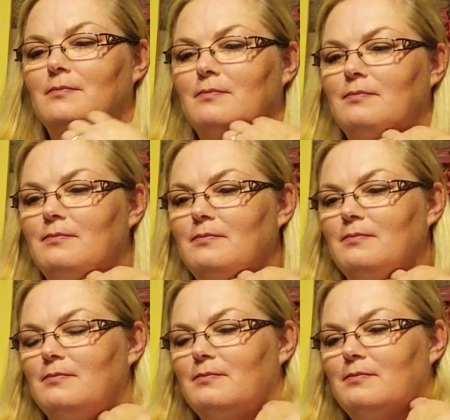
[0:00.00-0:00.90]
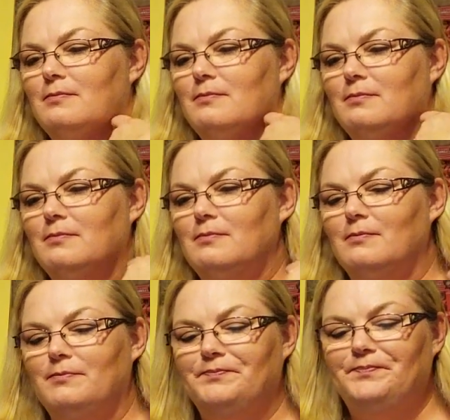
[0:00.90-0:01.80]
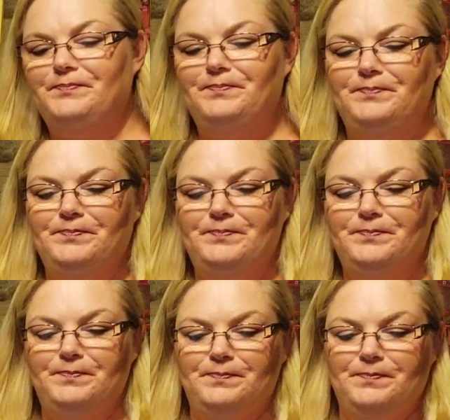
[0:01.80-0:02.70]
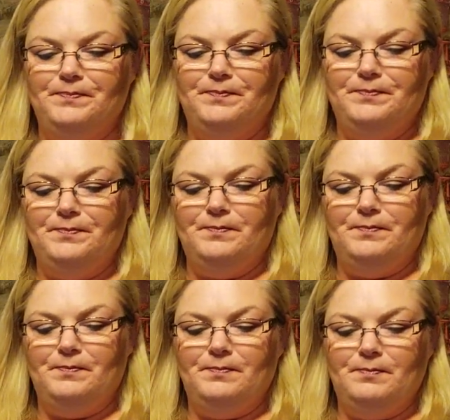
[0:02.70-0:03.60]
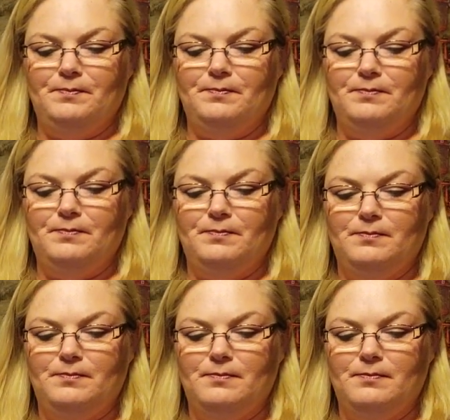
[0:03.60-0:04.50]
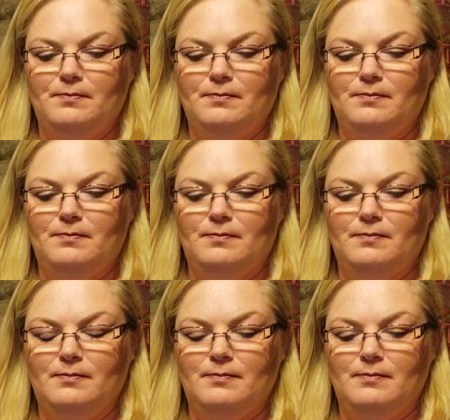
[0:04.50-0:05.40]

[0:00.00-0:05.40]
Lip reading: No words are spoken by the person on screen.